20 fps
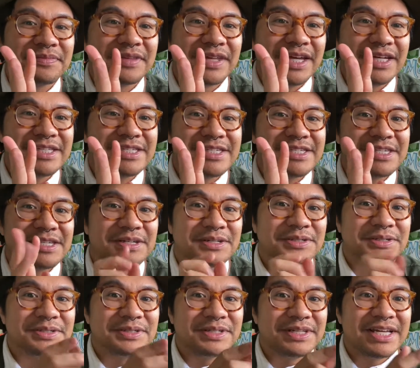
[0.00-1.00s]
It's
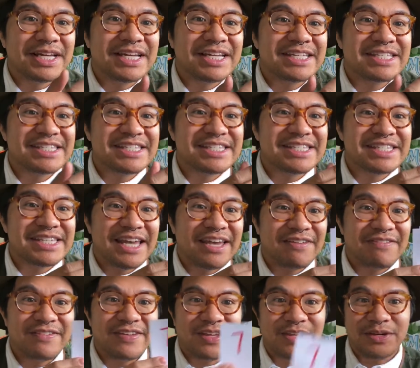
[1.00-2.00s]
still
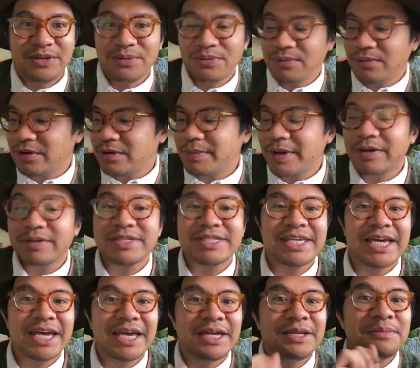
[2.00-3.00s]
7. What about
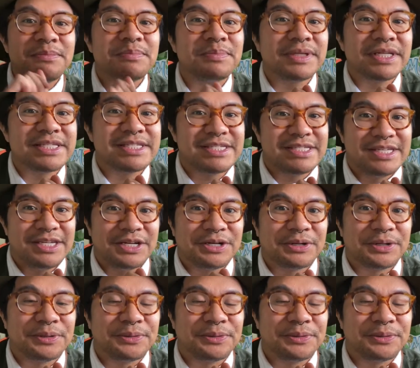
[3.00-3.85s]
10 plus 0?